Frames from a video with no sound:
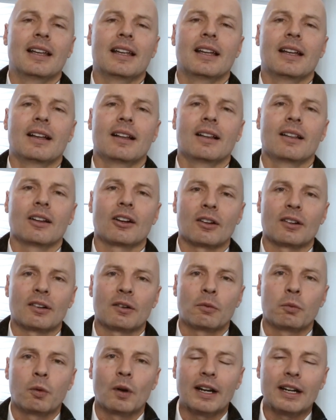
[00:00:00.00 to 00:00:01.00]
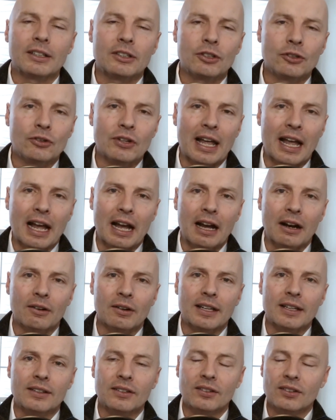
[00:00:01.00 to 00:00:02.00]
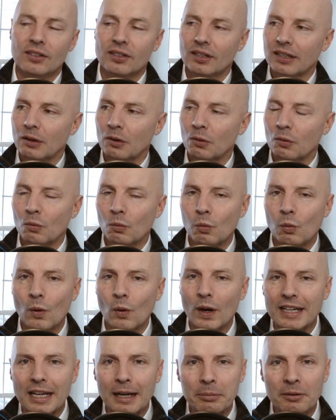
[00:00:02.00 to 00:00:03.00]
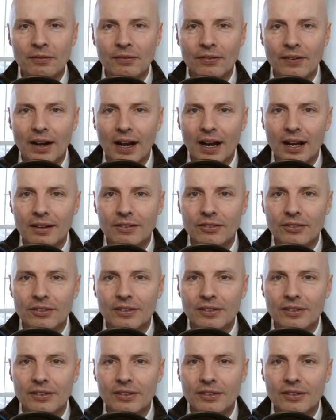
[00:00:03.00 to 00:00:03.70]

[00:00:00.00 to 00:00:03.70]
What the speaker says: Look, what I do now is wake up at 5,